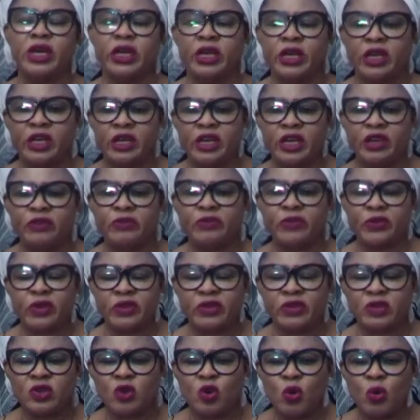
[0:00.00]
He gives
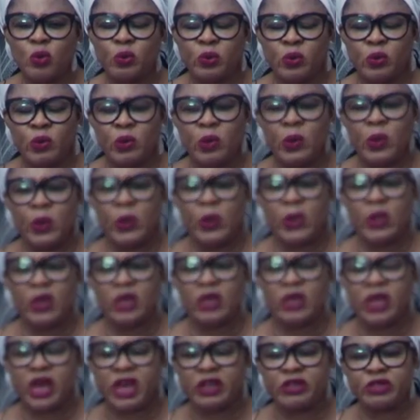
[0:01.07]
us hope
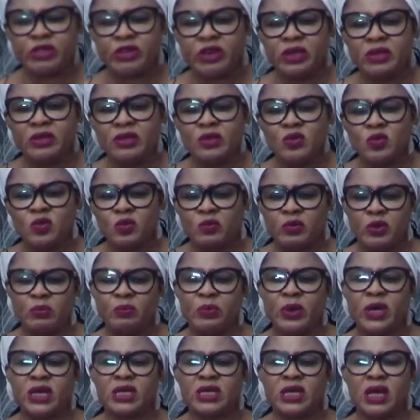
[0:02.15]
that things will be
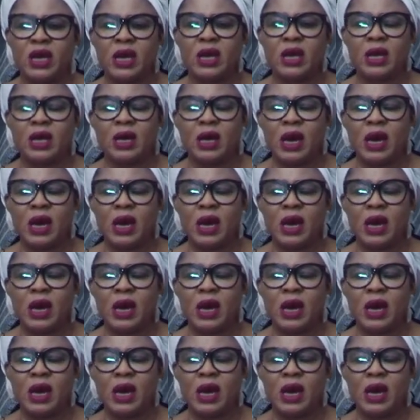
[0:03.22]
better.